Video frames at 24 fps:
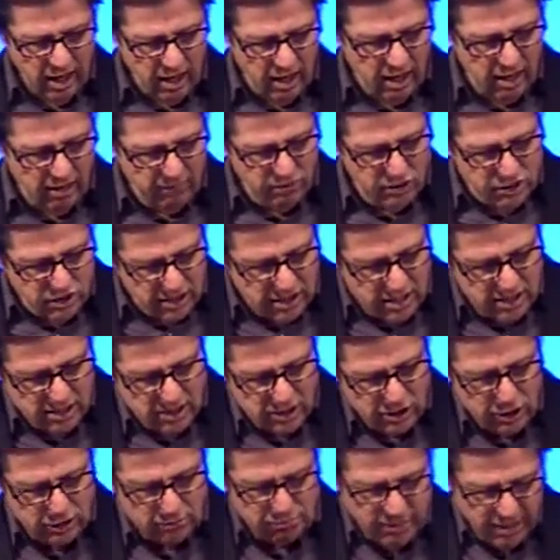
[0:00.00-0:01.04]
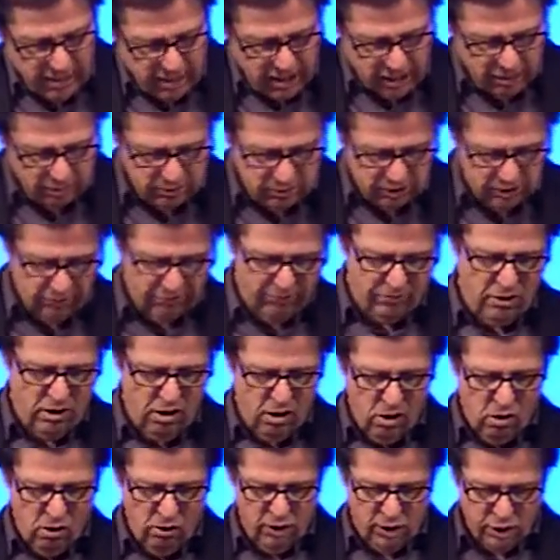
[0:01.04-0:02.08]
of Jesus making himself
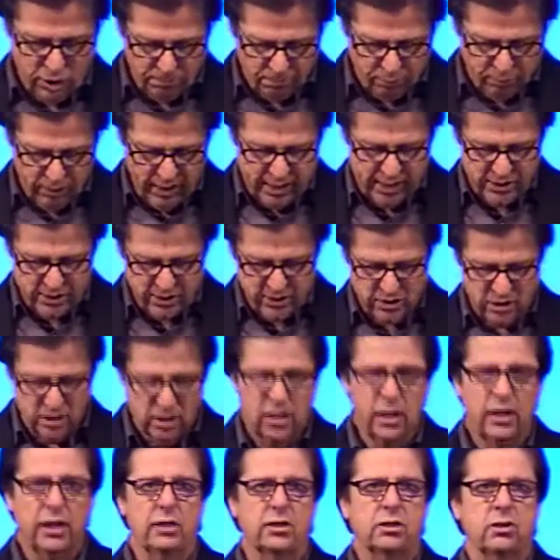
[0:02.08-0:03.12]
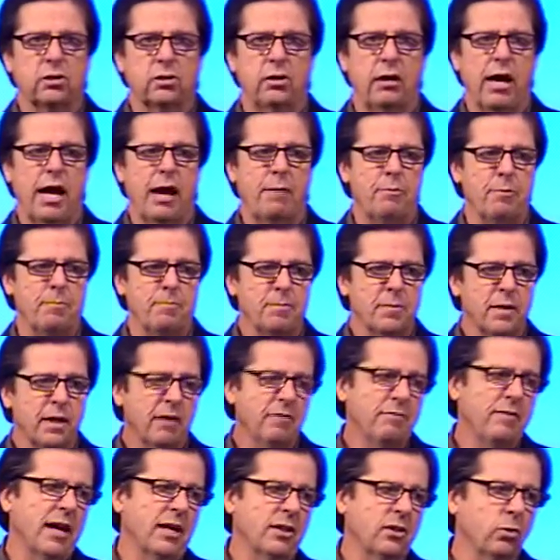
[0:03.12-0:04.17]
known, his presence is going to happen.
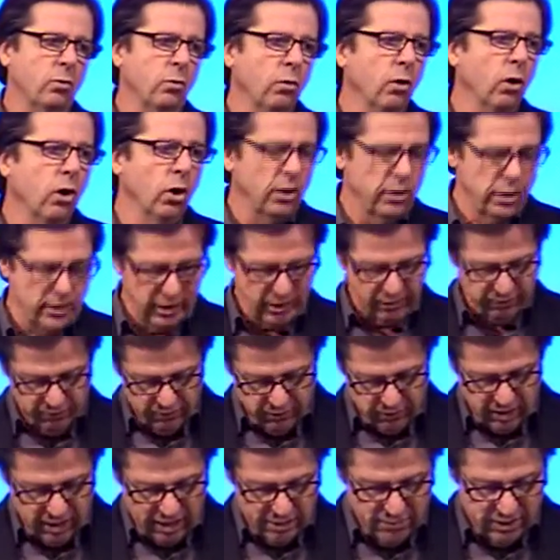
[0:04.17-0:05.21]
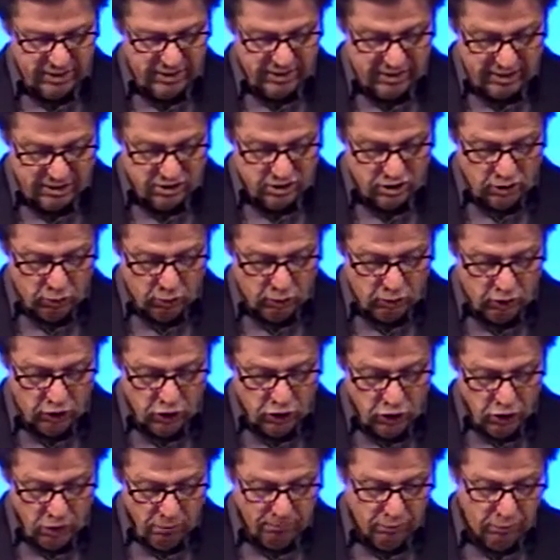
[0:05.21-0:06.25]
In fact, the word there for coming is the word
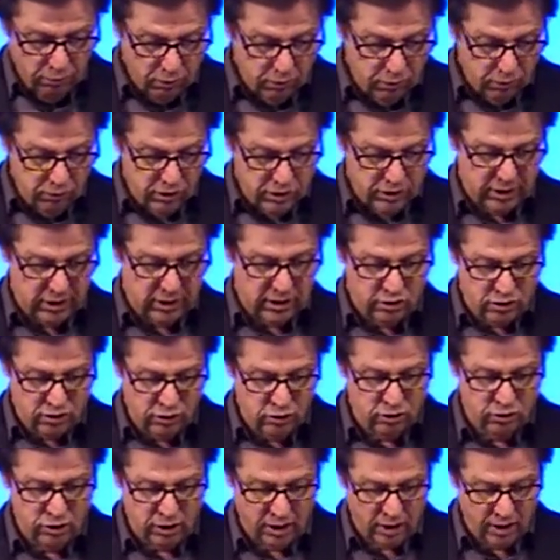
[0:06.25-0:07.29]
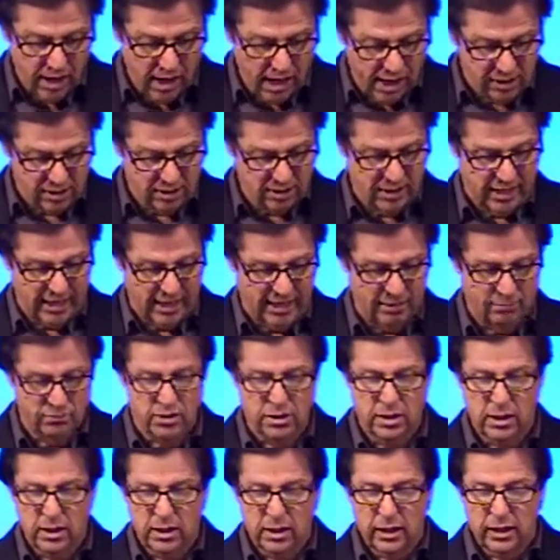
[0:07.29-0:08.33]
parousia, and it's used a lot of
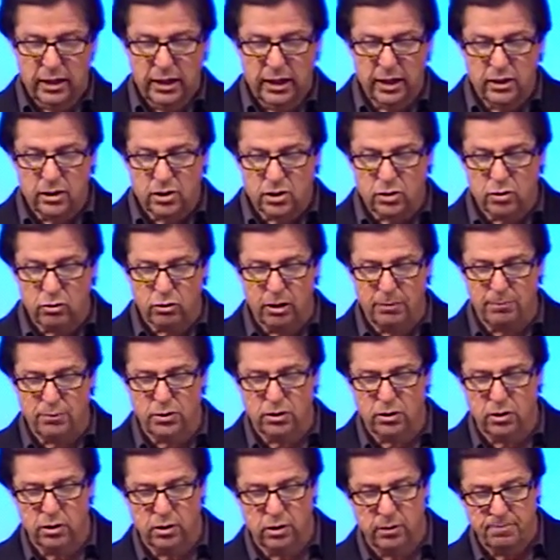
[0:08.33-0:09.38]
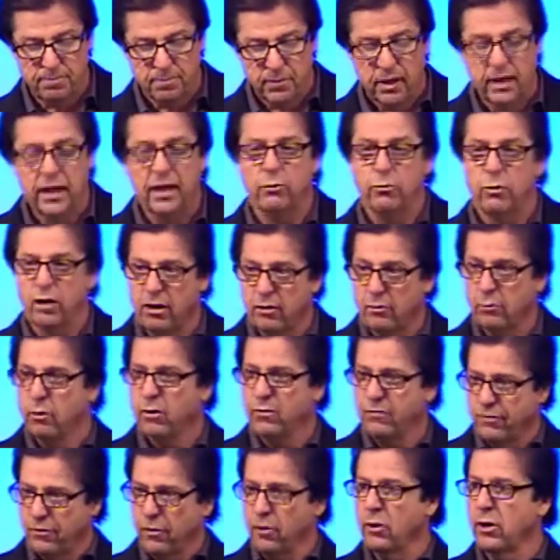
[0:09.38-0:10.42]
times in Scripture in re
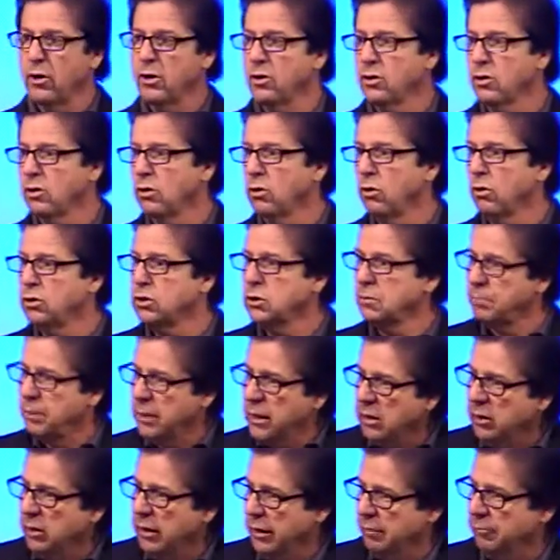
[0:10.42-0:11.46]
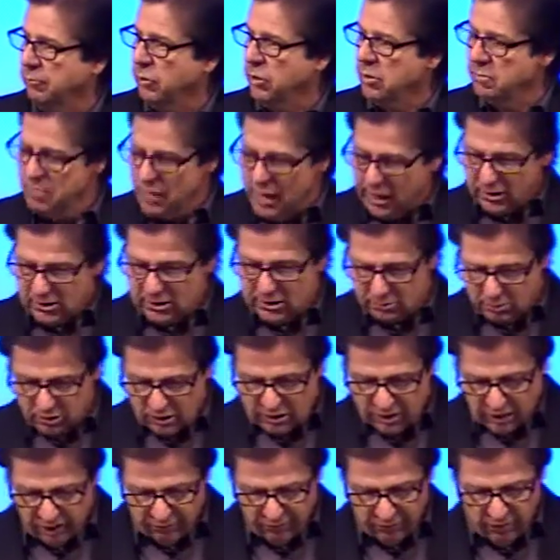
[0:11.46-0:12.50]
referring to the Lord's appearing, where he makes
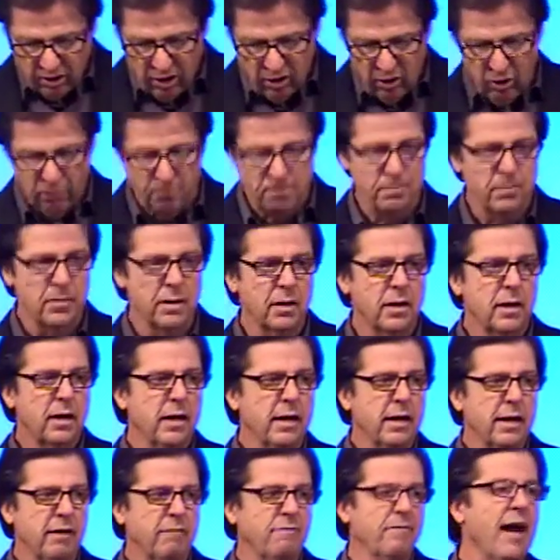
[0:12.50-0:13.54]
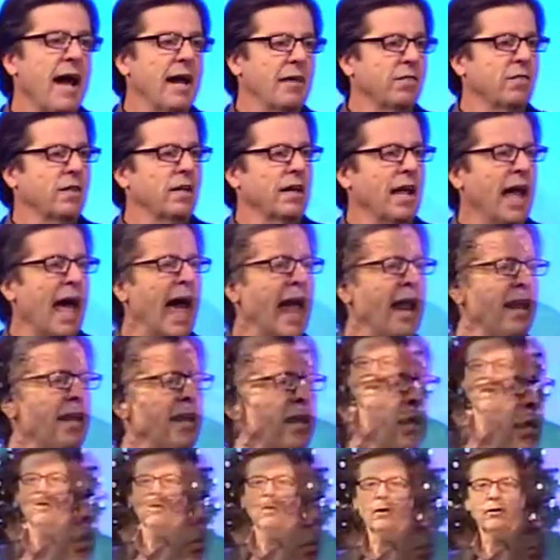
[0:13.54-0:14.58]
himself known. In fact, the Latin
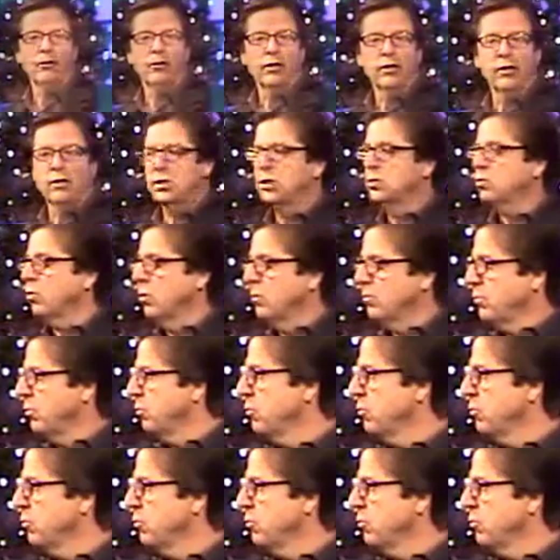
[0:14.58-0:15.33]
equivalent to this word